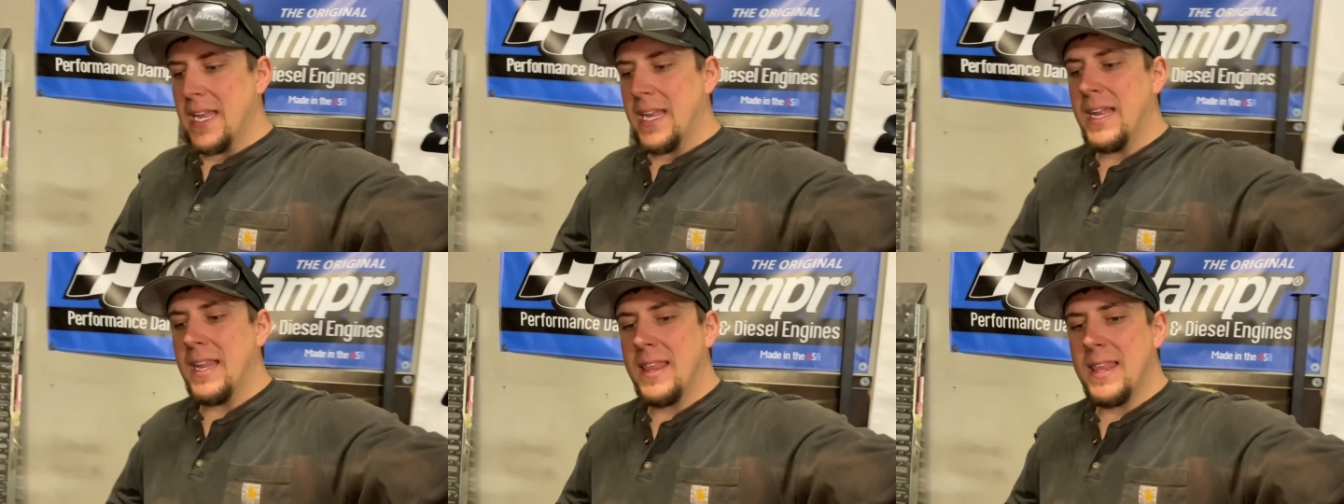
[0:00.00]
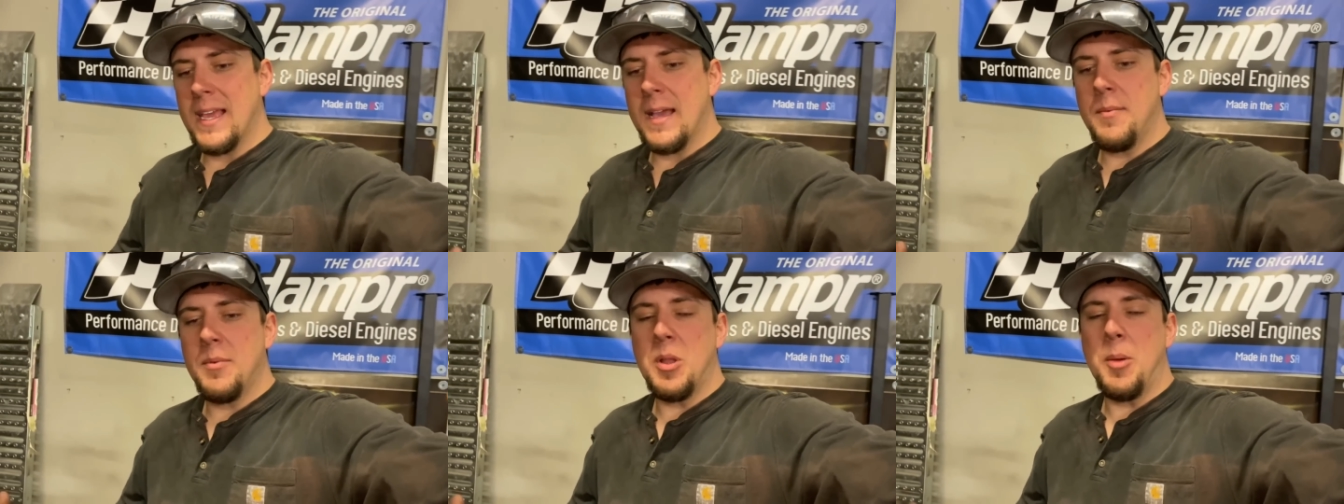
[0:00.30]

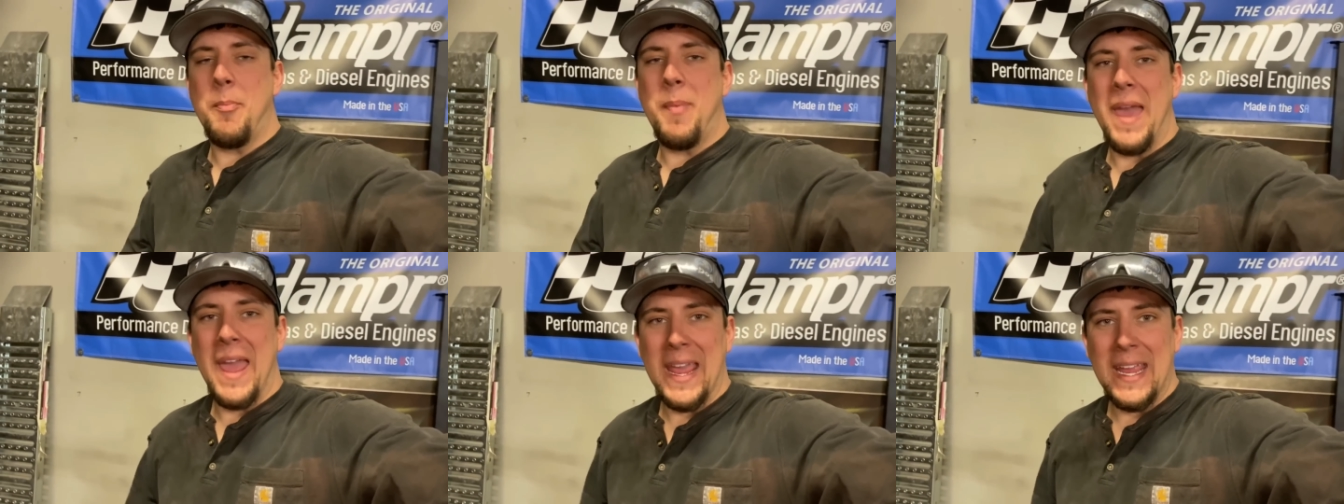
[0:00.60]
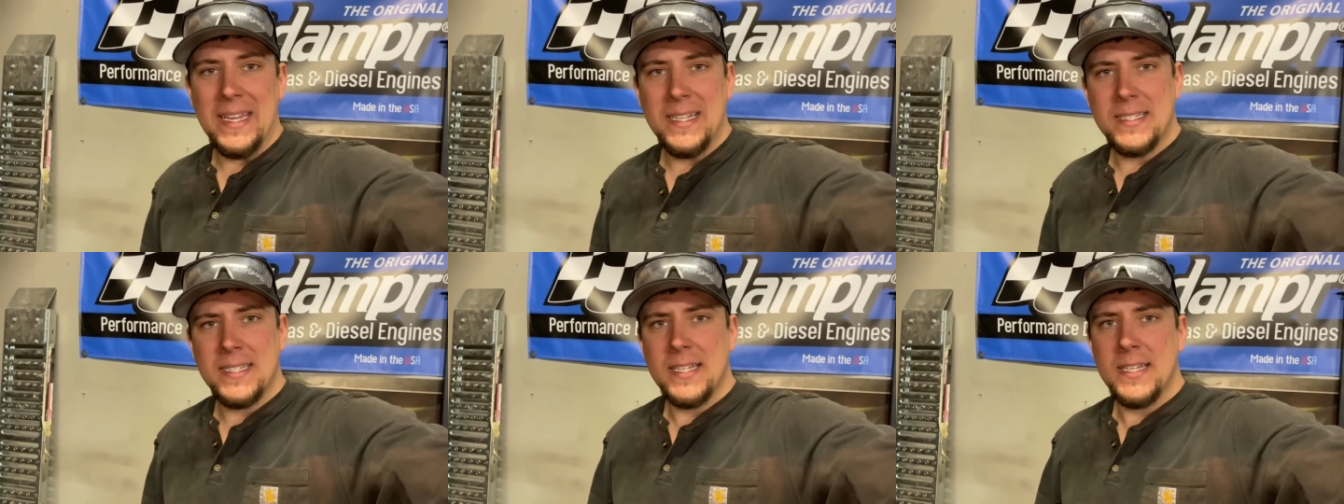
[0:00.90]
anything I'm going to
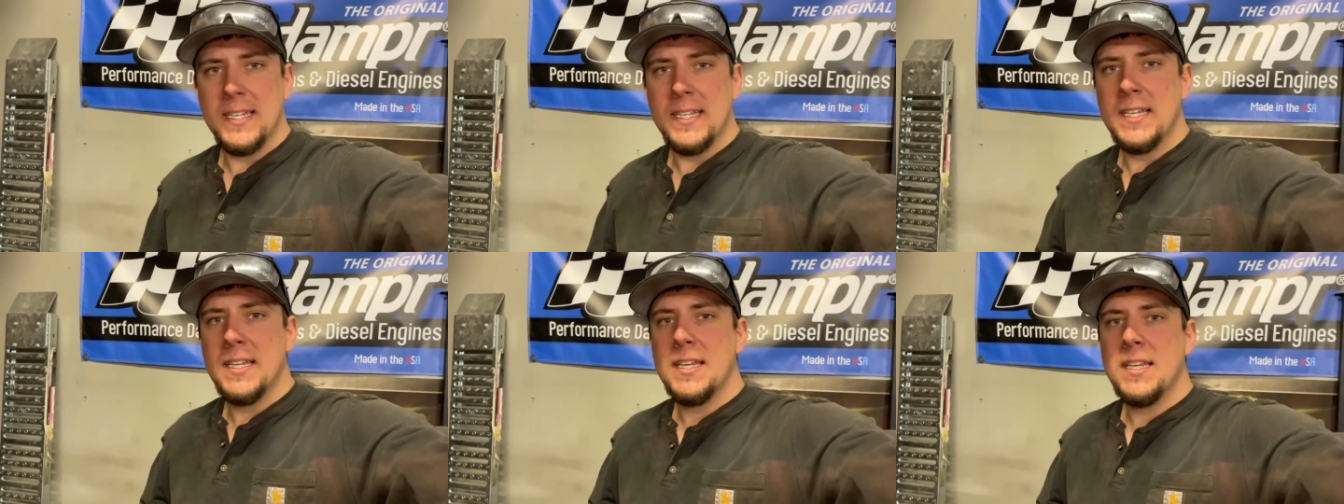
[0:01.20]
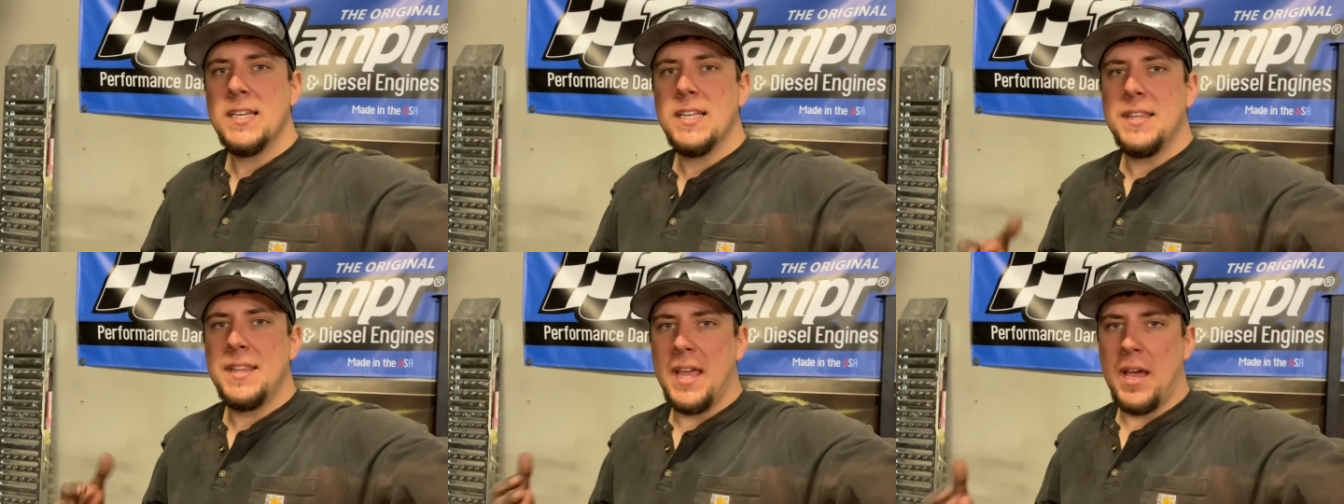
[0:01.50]
paint.
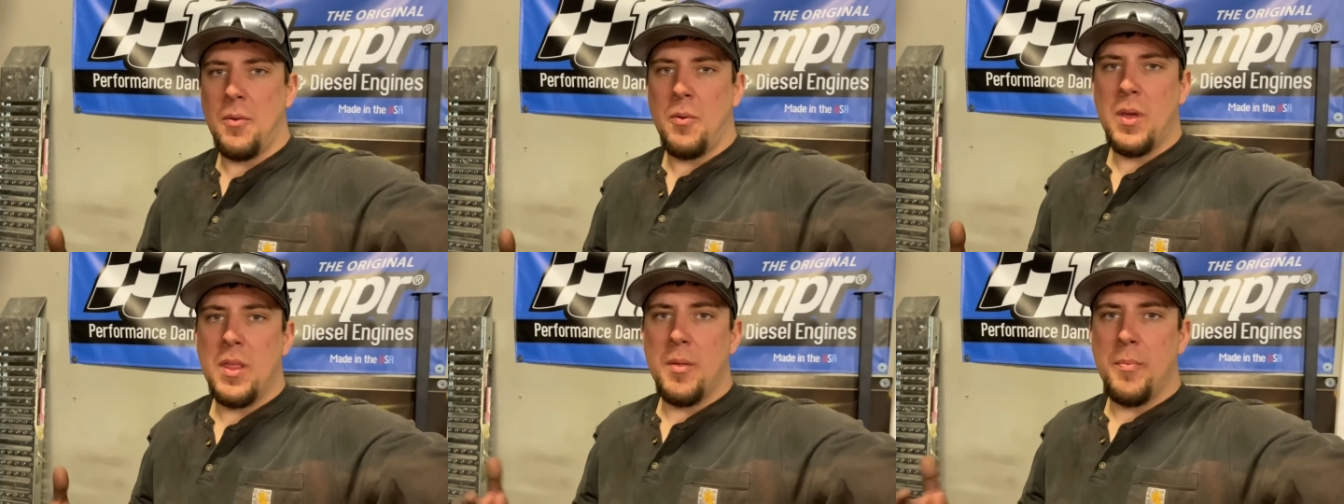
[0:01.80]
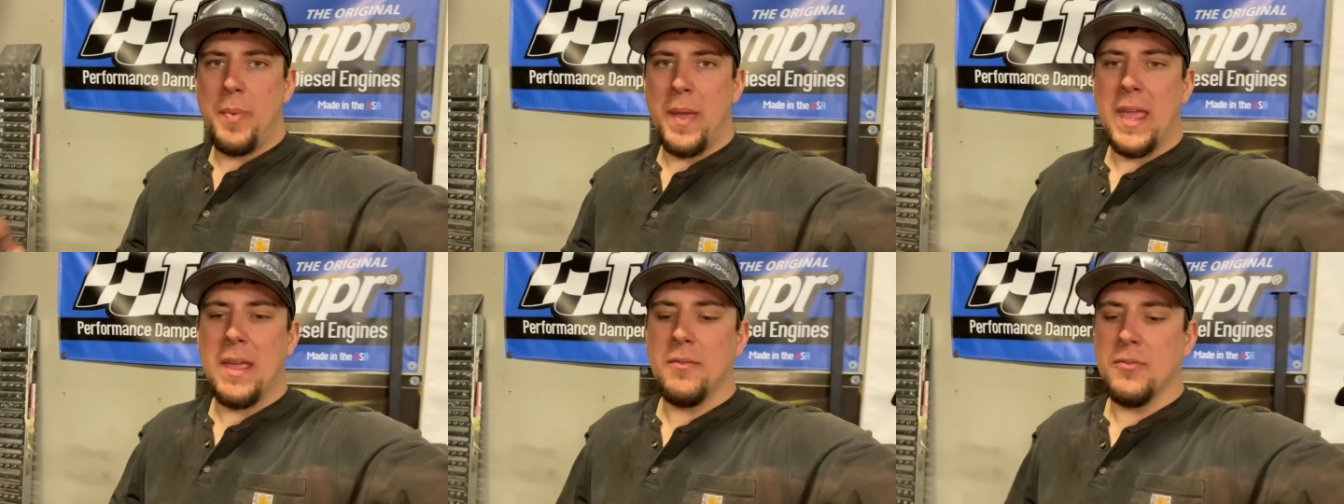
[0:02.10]
That way
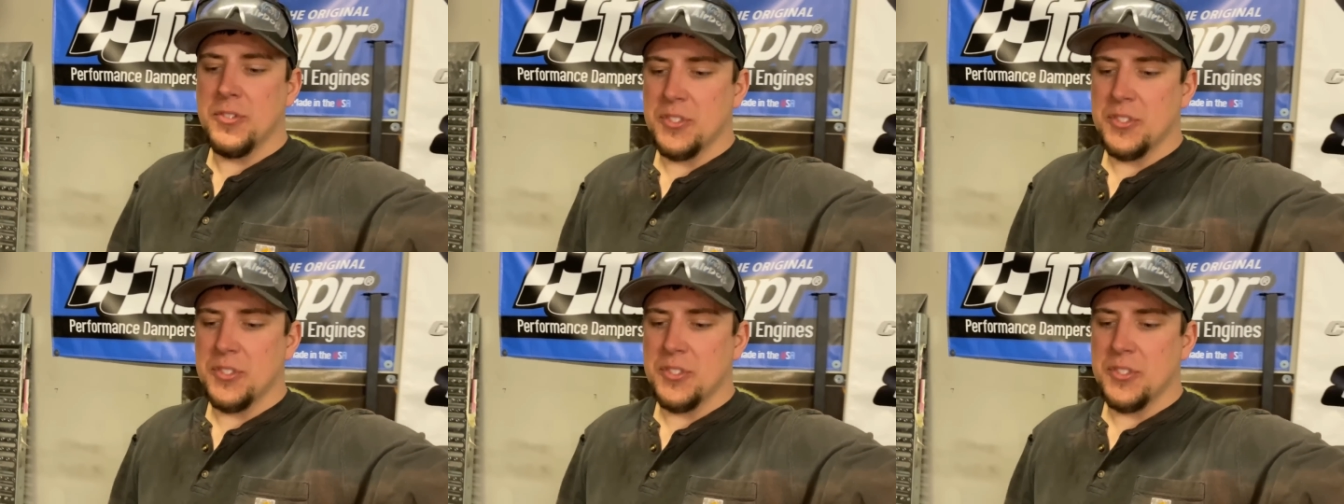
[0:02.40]
the paint